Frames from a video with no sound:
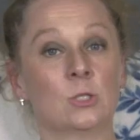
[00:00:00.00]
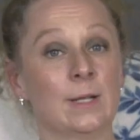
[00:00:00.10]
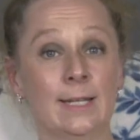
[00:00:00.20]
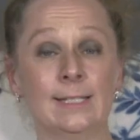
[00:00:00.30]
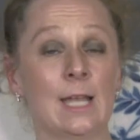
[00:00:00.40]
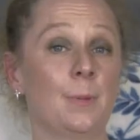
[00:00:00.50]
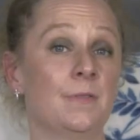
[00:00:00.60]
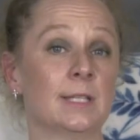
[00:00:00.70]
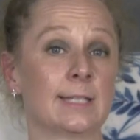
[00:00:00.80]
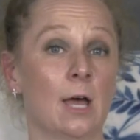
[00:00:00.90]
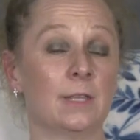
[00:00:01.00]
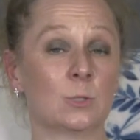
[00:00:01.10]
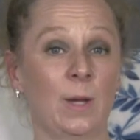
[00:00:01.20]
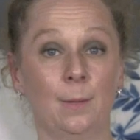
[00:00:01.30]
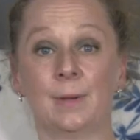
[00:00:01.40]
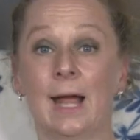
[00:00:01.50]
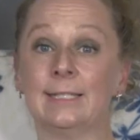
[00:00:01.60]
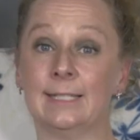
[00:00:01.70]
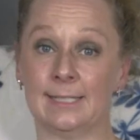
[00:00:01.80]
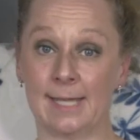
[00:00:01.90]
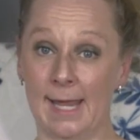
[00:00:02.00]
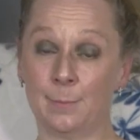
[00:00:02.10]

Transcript: I didn't step on the scale this week, but I did take